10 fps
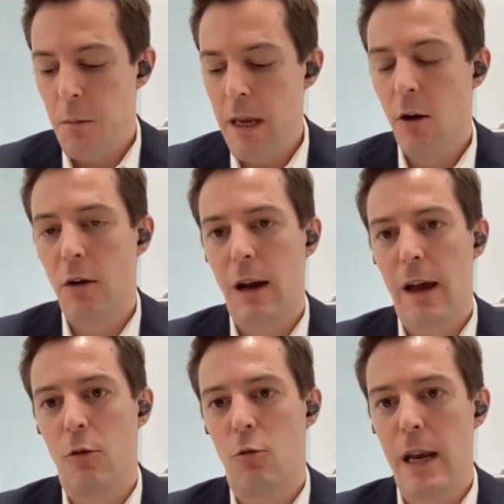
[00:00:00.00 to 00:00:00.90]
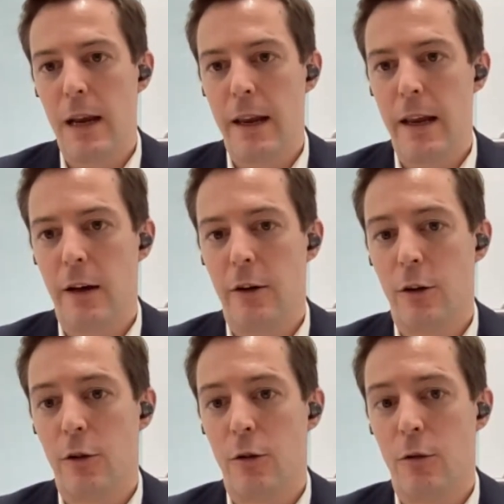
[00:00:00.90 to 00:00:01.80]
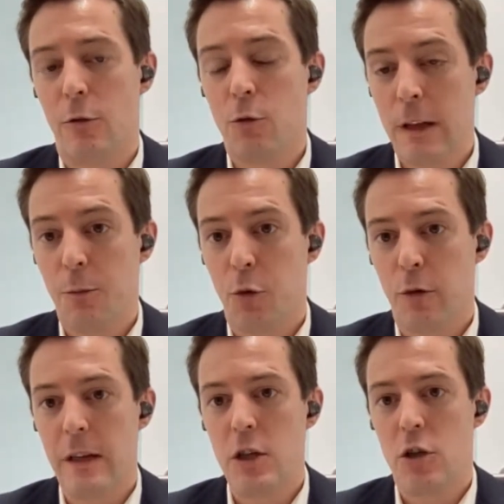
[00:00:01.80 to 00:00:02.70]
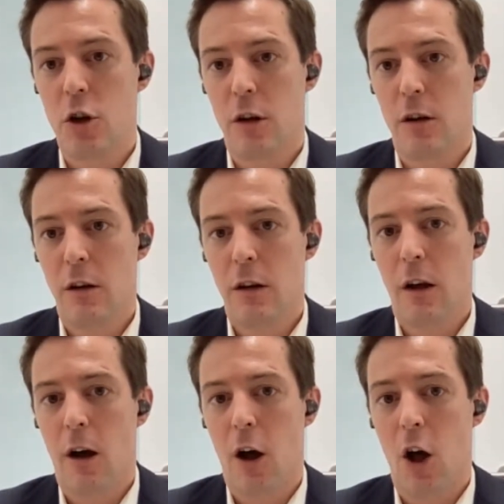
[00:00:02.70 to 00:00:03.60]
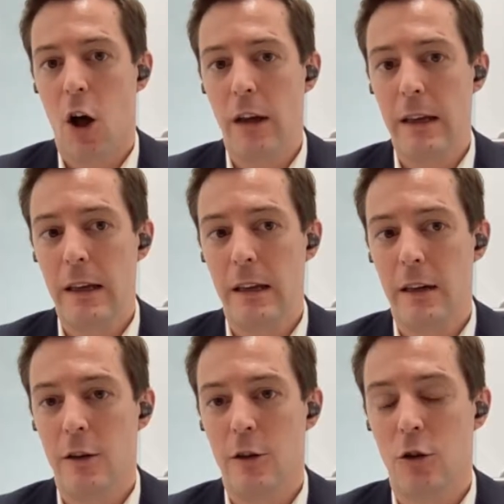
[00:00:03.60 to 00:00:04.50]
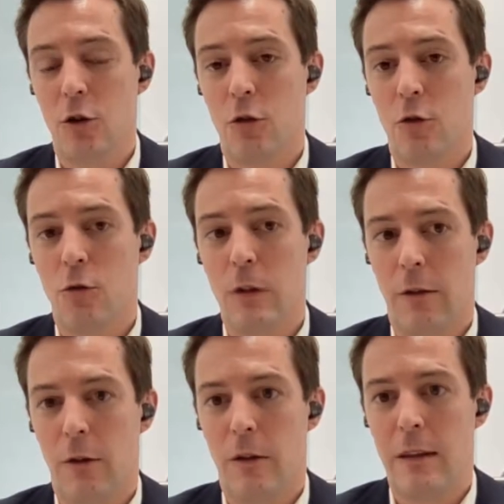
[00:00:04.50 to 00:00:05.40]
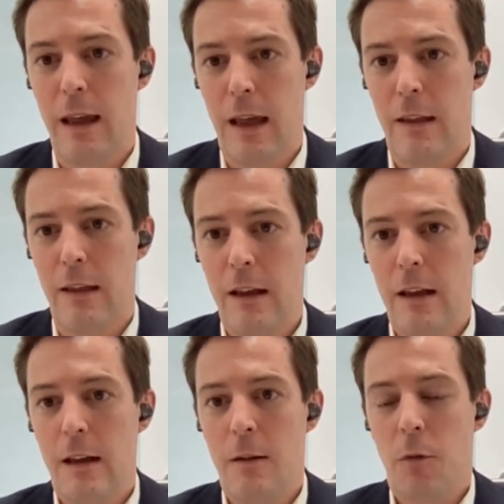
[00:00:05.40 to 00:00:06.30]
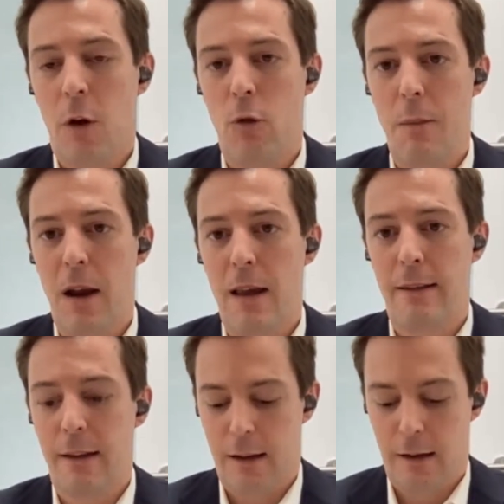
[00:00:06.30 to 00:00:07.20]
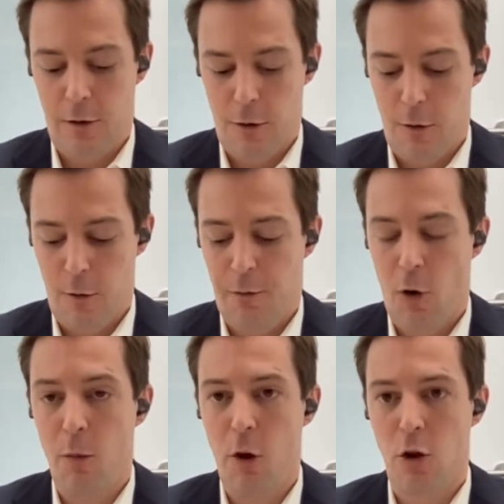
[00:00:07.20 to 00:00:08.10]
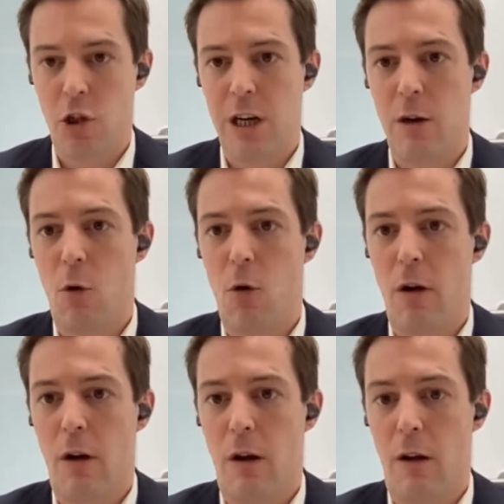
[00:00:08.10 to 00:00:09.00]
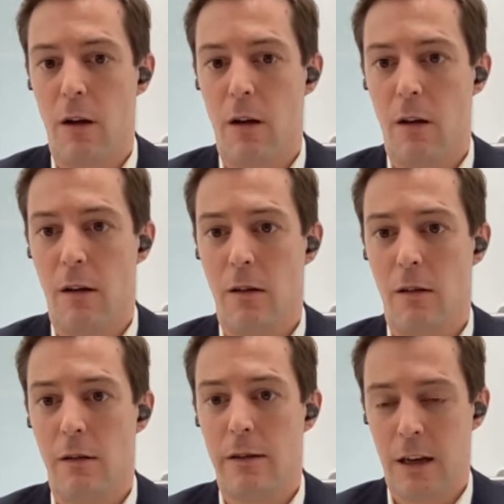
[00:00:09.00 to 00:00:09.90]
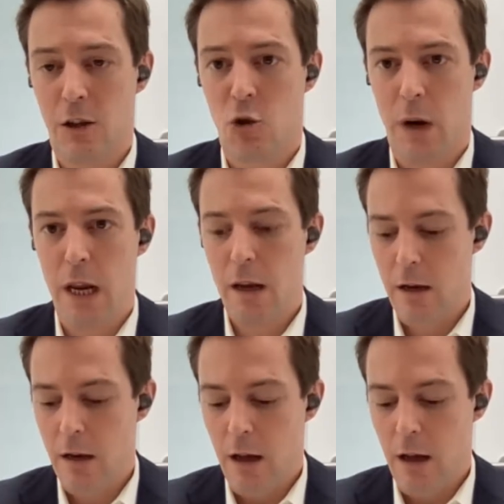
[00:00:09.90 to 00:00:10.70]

Min Aung Hlaing really uh, took his position uh, in uh, 2010, replacing uh, former General Than Shwe